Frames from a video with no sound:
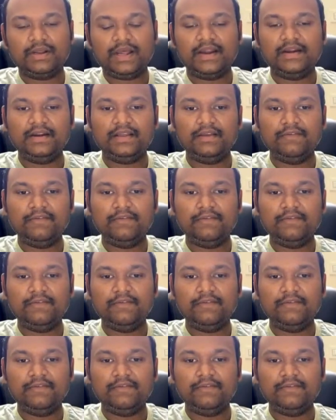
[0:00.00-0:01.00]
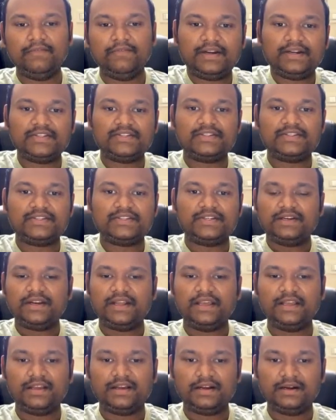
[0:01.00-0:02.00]
and if you are like interested in
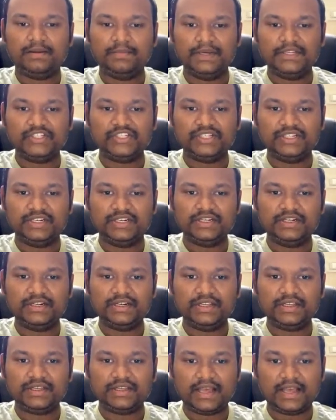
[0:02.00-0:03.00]
like machine learning,